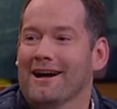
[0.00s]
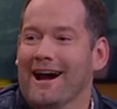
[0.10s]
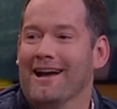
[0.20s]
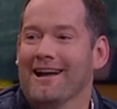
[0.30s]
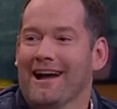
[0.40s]

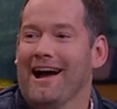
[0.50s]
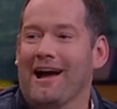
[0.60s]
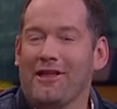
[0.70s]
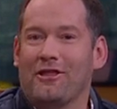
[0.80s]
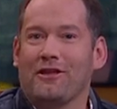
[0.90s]
I,
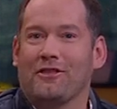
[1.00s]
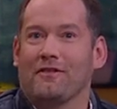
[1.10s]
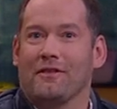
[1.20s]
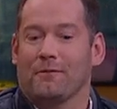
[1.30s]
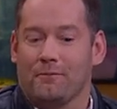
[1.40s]
I think
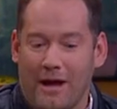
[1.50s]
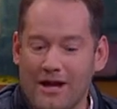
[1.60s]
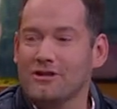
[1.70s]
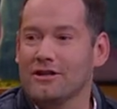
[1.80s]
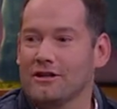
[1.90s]
that
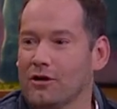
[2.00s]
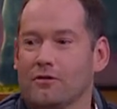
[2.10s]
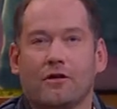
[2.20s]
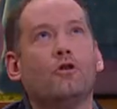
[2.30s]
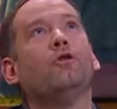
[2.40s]
patient, you know,
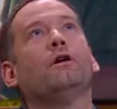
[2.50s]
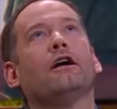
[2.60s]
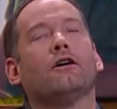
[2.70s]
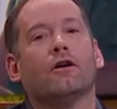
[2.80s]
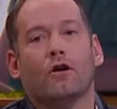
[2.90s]
who
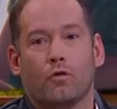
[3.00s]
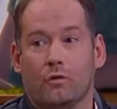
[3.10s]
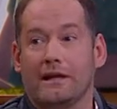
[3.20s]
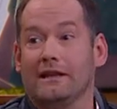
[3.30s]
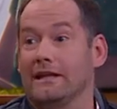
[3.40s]
here
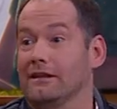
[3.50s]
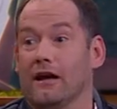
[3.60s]
really